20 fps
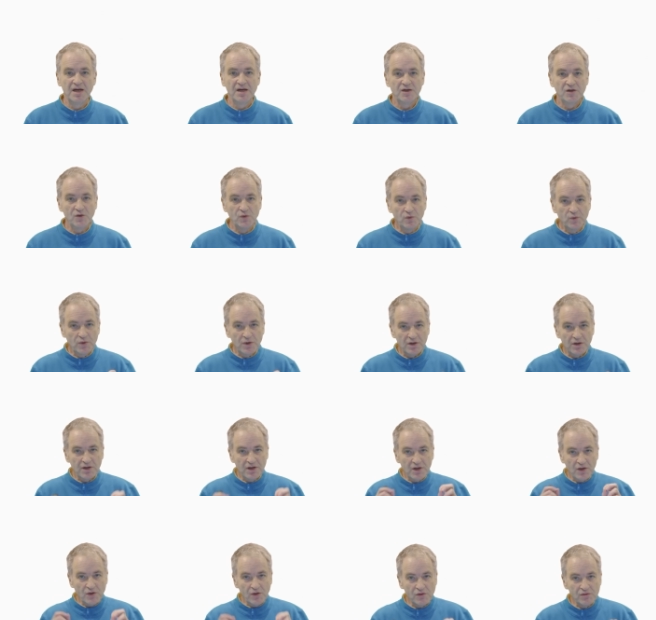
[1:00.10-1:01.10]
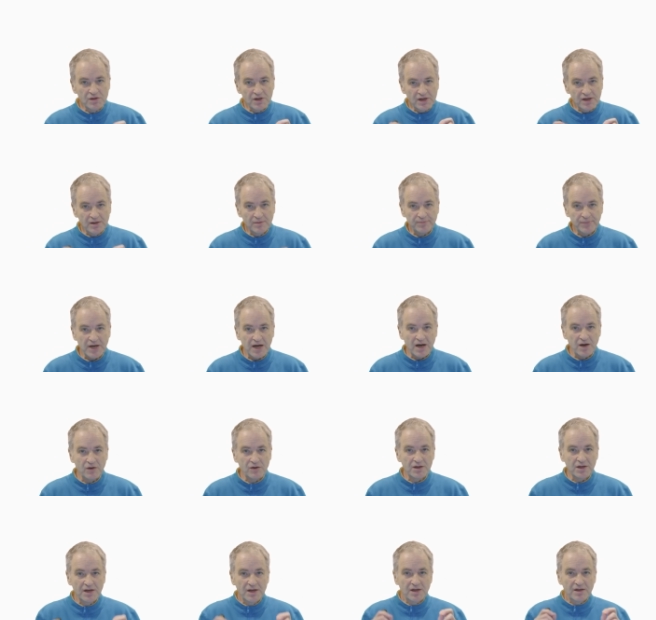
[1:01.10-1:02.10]
You worry only
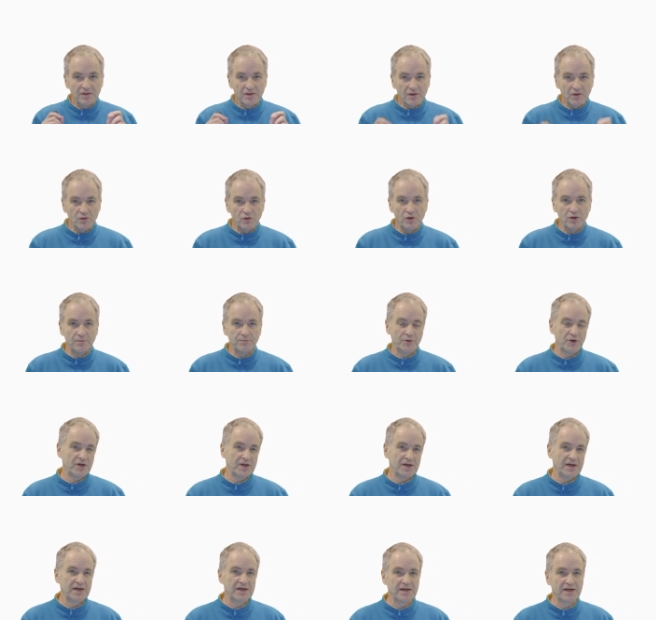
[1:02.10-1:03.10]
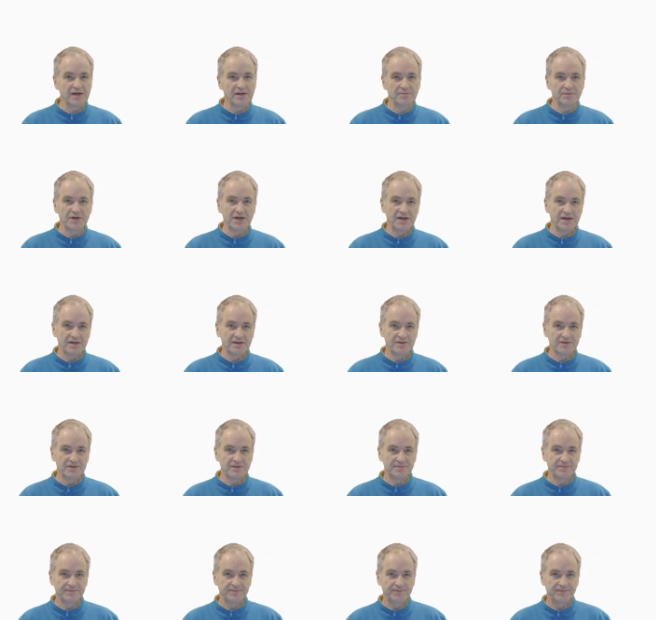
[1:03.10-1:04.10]
about the corporate income
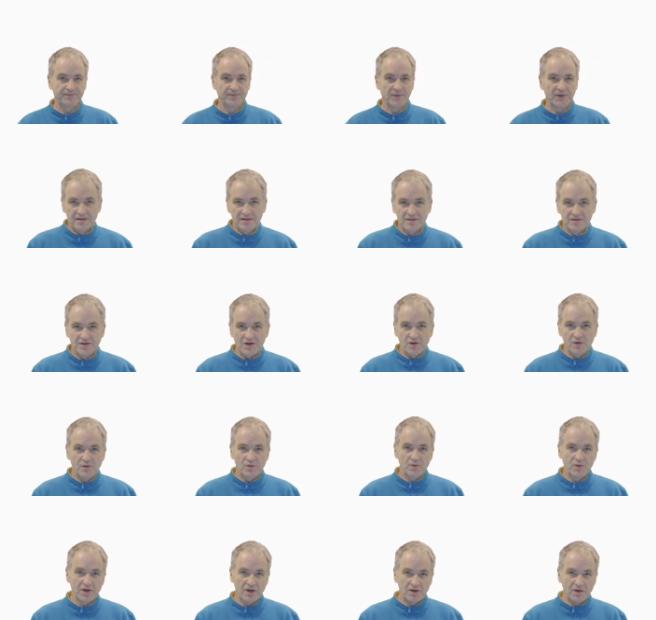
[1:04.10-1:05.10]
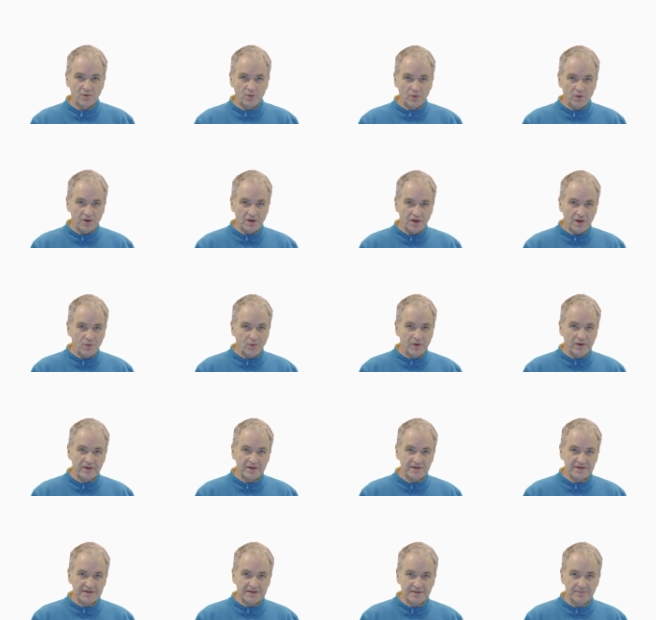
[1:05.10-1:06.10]
tax. So we're going to work with the
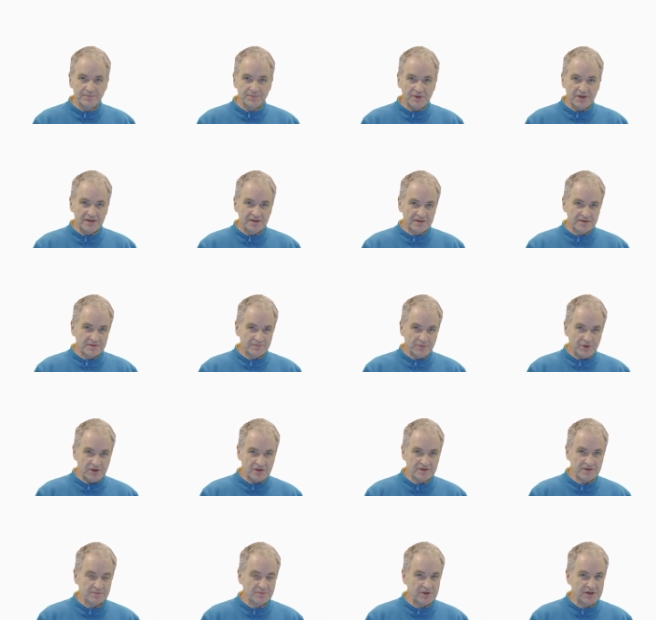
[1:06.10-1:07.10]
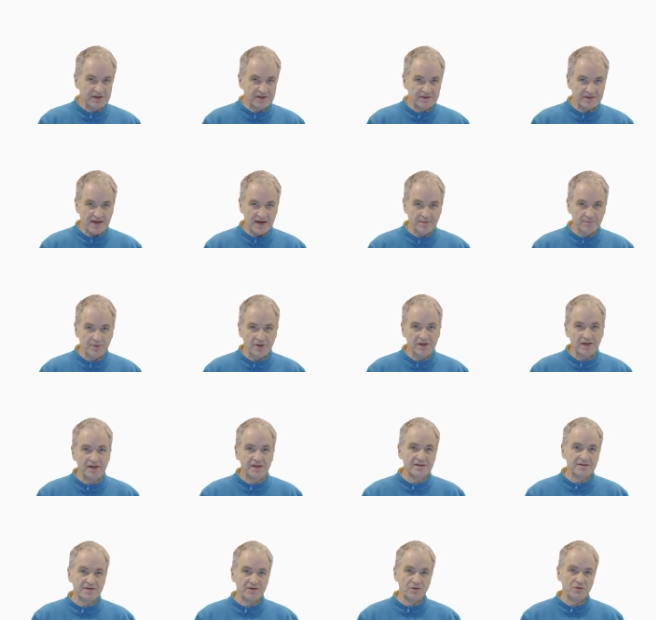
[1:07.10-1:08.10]
simplest possible example
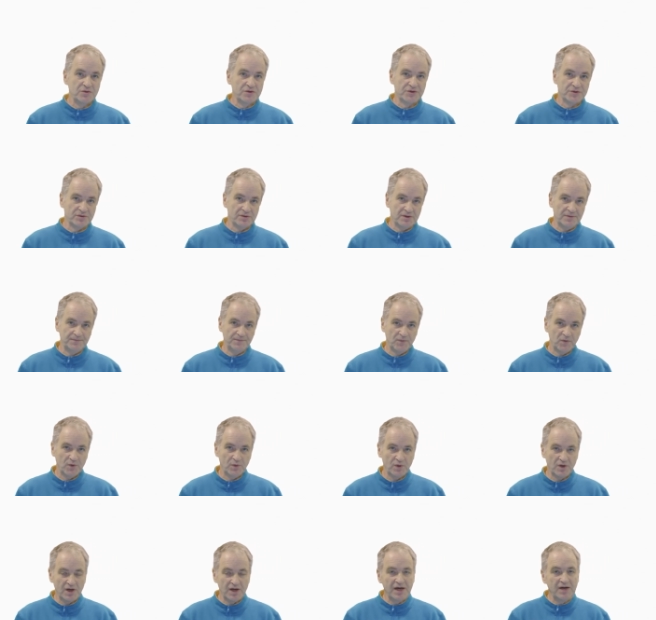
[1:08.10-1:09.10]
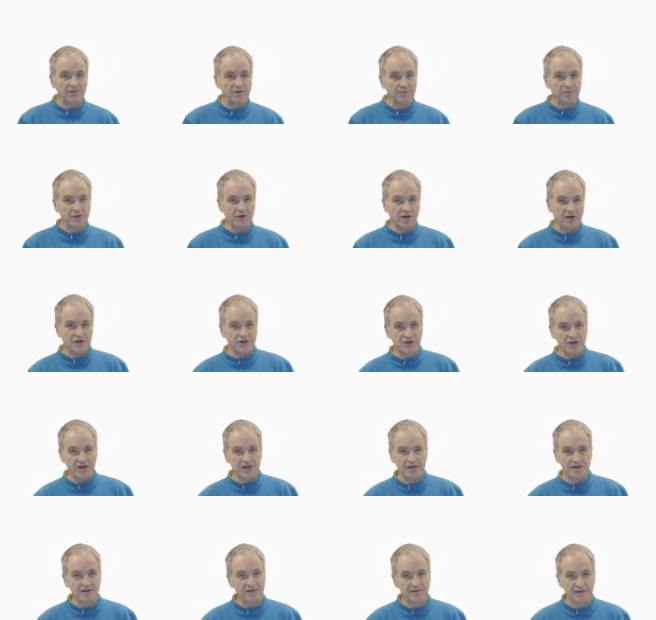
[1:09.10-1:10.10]
as usual. We're going to have a
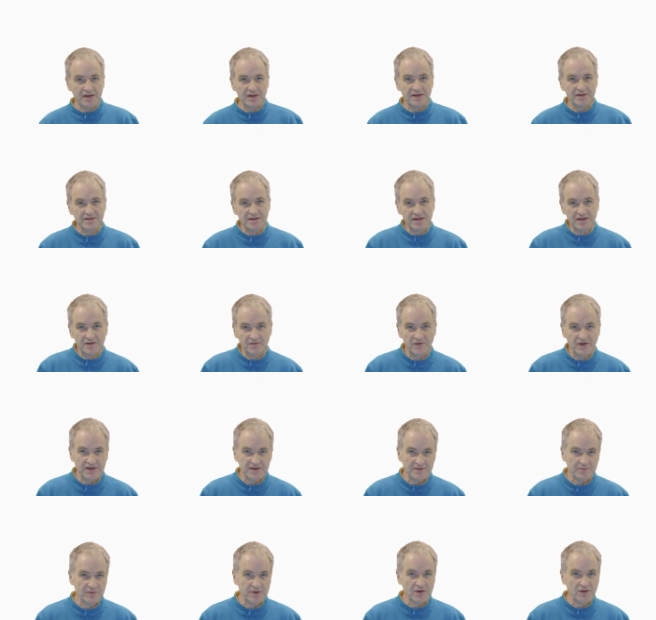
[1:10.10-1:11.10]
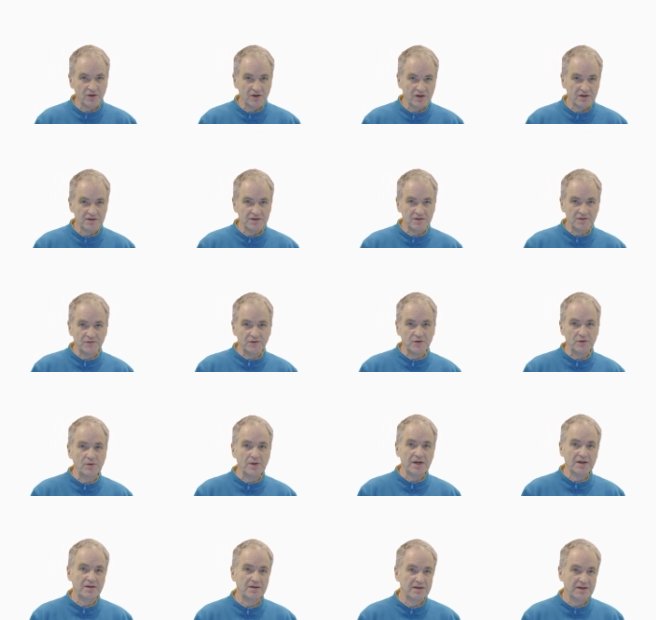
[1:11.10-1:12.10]
project that has an investment cost of
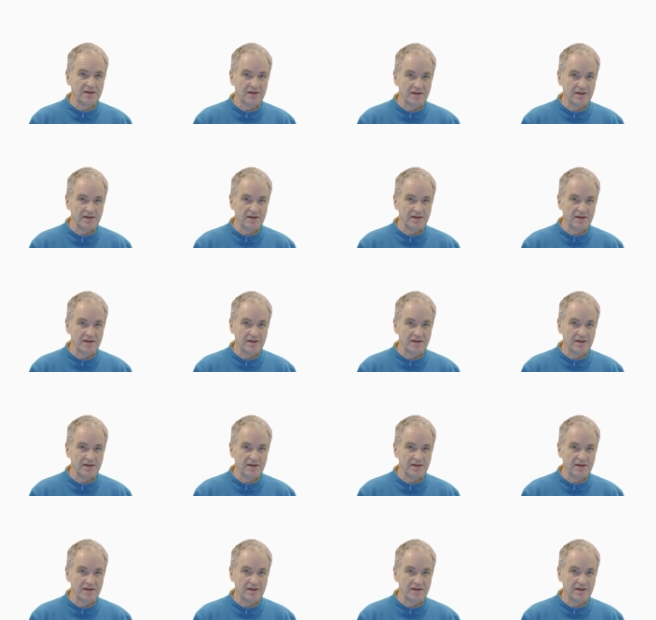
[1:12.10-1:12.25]
$200.